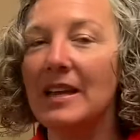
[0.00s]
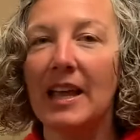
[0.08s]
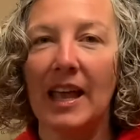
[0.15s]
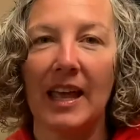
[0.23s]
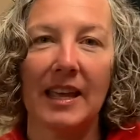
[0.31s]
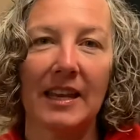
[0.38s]

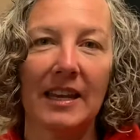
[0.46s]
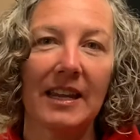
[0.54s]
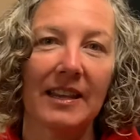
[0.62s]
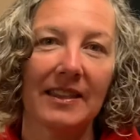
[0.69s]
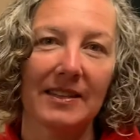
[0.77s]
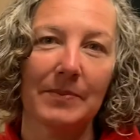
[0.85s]
and
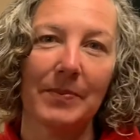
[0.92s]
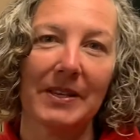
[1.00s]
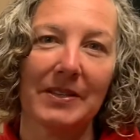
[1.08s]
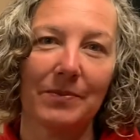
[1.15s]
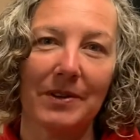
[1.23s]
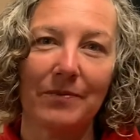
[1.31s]
in this
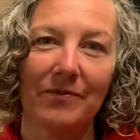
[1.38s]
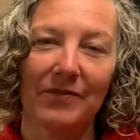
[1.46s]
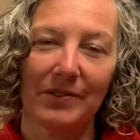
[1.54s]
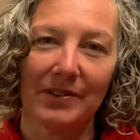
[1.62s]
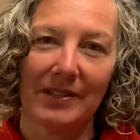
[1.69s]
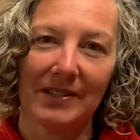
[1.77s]
place we
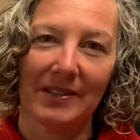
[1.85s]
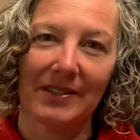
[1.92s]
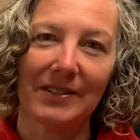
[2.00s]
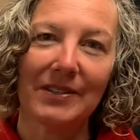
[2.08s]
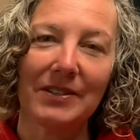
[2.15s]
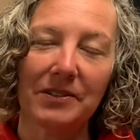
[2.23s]
focus on
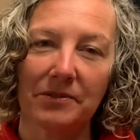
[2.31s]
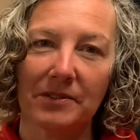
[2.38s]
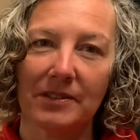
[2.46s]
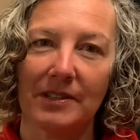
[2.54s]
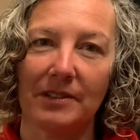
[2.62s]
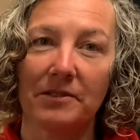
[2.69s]

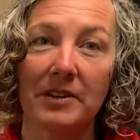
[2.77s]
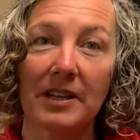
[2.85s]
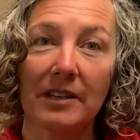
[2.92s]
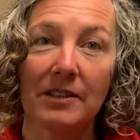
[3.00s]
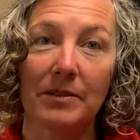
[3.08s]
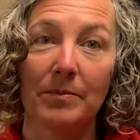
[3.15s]
students
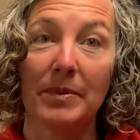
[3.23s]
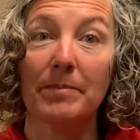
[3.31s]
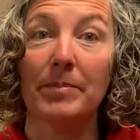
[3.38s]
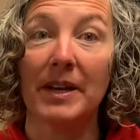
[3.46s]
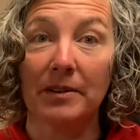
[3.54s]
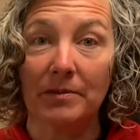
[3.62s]
learning to be
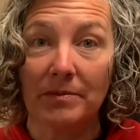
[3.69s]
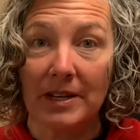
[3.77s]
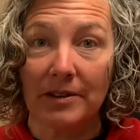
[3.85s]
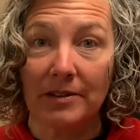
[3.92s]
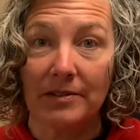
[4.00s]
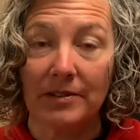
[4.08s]
better
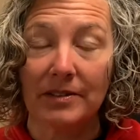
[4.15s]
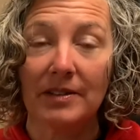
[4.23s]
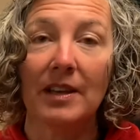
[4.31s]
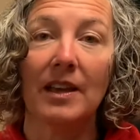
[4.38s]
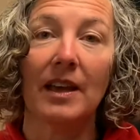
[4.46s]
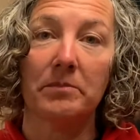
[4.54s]
readers
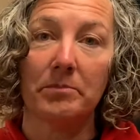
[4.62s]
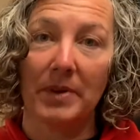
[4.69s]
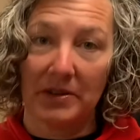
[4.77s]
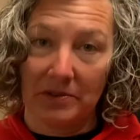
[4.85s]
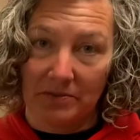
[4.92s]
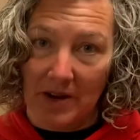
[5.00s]
and
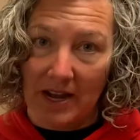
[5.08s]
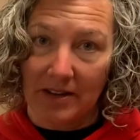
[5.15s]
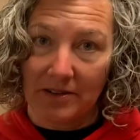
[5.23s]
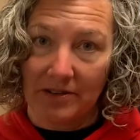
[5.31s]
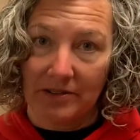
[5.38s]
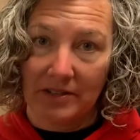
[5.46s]
better
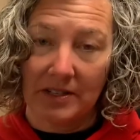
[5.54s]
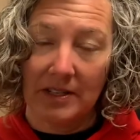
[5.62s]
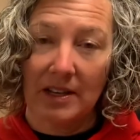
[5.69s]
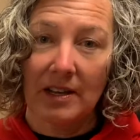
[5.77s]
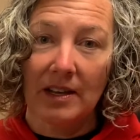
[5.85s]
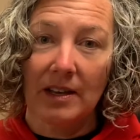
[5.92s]
writers.
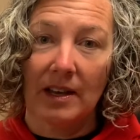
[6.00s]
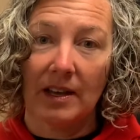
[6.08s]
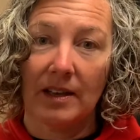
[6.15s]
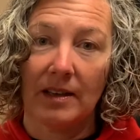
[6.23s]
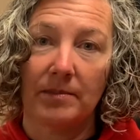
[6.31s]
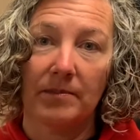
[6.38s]

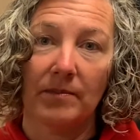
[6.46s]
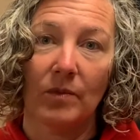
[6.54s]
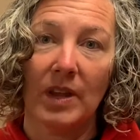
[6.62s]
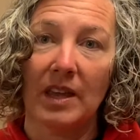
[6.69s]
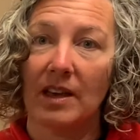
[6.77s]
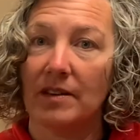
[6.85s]
We
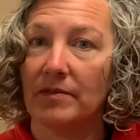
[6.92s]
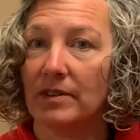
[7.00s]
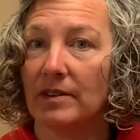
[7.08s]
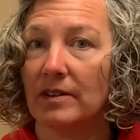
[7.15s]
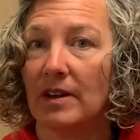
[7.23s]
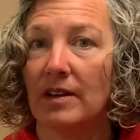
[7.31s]

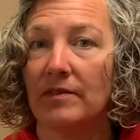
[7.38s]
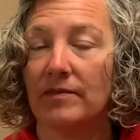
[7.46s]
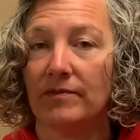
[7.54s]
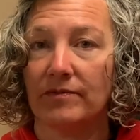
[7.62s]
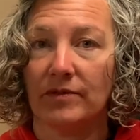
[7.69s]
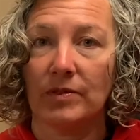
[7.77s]
cover a
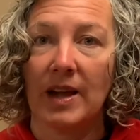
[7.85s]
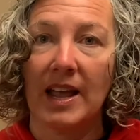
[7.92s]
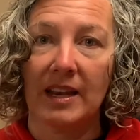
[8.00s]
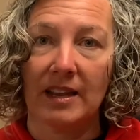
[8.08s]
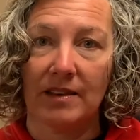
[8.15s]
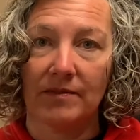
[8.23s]

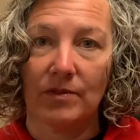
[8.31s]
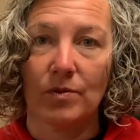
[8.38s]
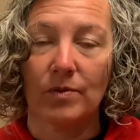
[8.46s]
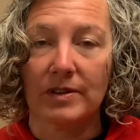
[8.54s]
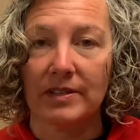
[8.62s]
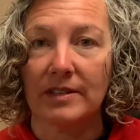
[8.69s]
variety of
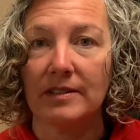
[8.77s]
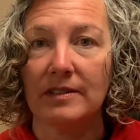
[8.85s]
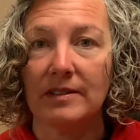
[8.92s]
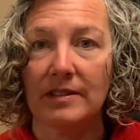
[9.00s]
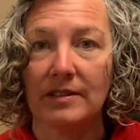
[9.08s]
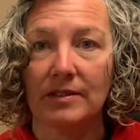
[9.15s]

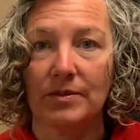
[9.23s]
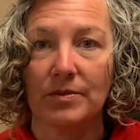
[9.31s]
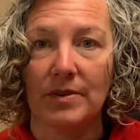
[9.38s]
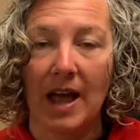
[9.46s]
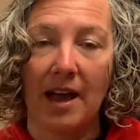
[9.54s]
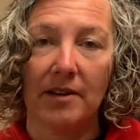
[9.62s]
courses
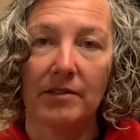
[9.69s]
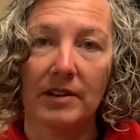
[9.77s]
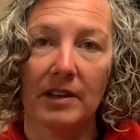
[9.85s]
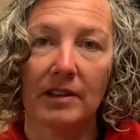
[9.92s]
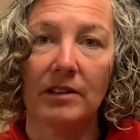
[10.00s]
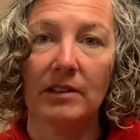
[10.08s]
throughout,
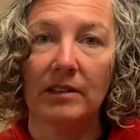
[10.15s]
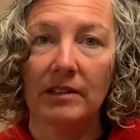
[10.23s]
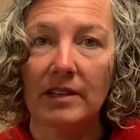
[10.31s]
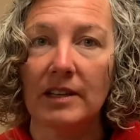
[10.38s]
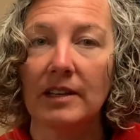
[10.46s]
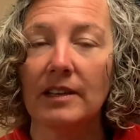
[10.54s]

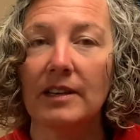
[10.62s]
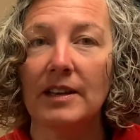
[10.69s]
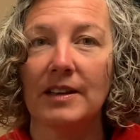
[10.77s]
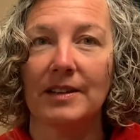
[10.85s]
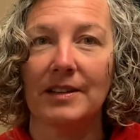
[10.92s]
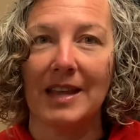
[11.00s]
including
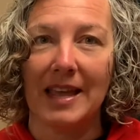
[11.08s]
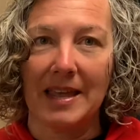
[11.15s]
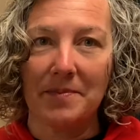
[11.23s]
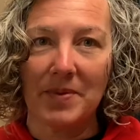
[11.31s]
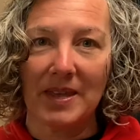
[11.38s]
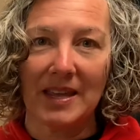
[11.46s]

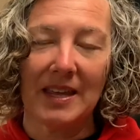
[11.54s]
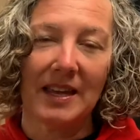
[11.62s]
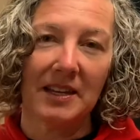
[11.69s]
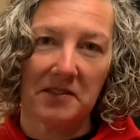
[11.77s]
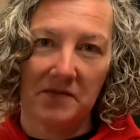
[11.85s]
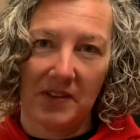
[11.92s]
AP and
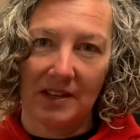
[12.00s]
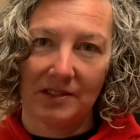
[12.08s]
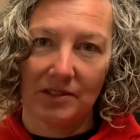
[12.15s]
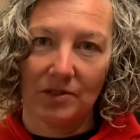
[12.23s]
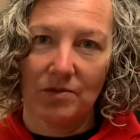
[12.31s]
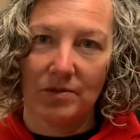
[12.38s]

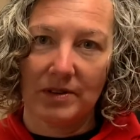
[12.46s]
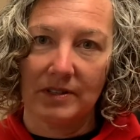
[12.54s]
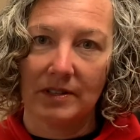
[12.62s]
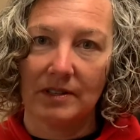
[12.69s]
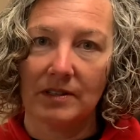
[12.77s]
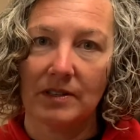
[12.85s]
advanced
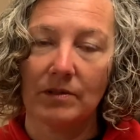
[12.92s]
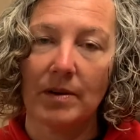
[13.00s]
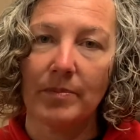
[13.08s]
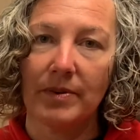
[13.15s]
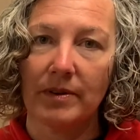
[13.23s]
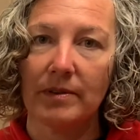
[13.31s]
courses. So our
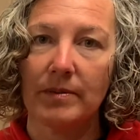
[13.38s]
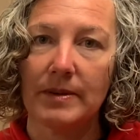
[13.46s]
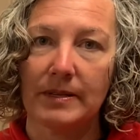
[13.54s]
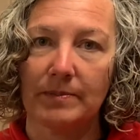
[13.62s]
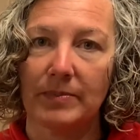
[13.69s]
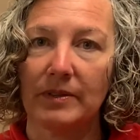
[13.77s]
program
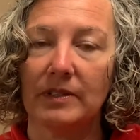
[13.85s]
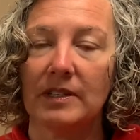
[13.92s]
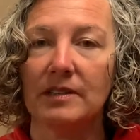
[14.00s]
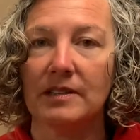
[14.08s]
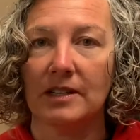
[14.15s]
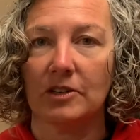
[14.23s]
is built in
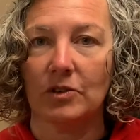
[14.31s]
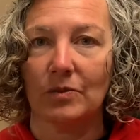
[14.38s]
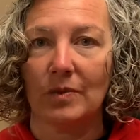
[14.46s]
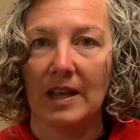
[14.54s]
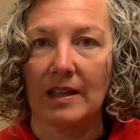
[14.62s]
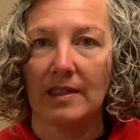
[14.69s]
such a
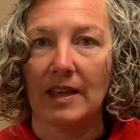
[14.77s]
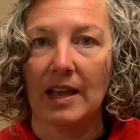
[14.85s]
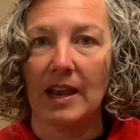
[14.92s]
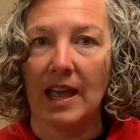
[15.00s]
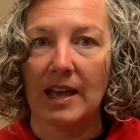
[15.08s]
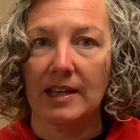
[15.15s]
way that
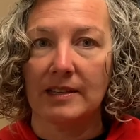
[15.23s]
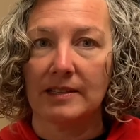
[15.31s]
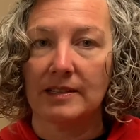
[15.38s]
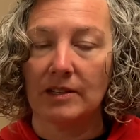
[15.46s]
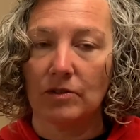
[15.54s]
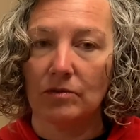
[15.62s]

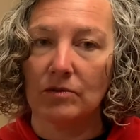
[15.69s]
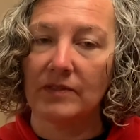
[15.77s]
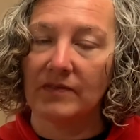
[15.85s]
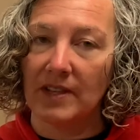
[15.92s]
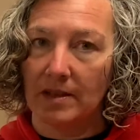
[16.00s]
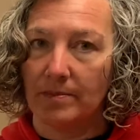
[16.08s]
as you
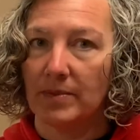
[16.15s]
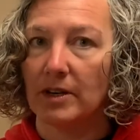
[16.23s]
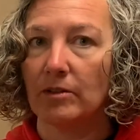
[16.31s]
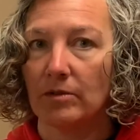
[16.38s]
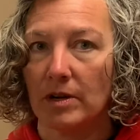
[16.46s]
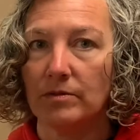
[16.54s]
develop and
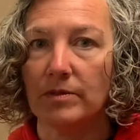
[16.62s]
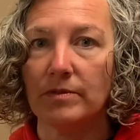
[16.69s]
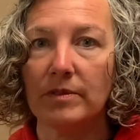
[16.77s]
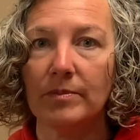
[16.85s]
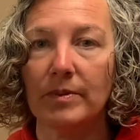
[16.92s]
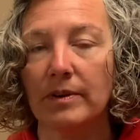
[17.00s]
grow through
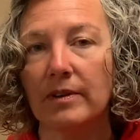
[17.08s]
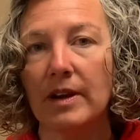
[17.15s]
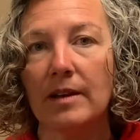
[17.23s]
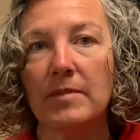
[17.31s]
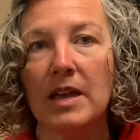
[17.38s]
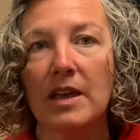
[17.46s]
the
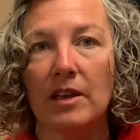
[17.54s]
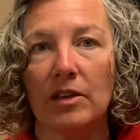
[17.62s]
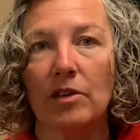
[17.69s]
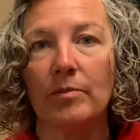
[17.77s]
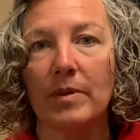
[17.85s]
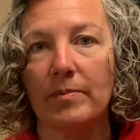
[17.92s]
program,
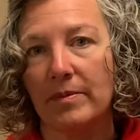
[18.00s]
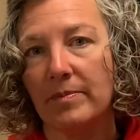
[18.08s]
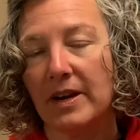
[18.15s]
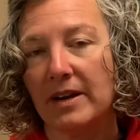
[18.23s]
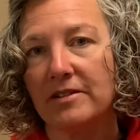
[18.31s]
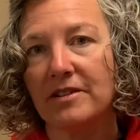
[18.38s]
you'll be
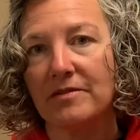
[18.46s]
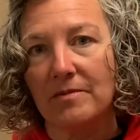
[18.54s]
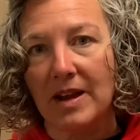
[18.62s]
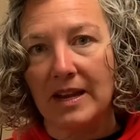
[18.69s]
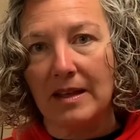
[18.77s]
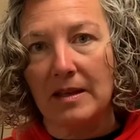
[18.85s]
prepared and
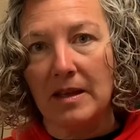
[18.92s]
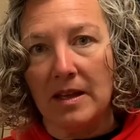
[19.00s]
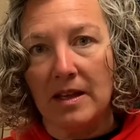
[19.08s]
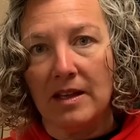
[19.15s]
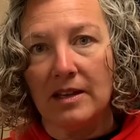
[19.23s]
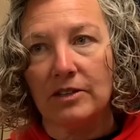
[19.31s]
ready
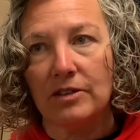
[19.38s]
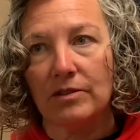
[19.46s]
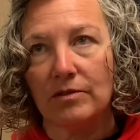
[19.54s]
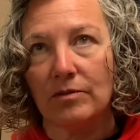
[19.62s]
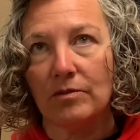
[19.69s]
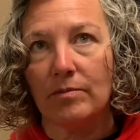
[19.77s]

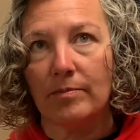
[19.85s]
to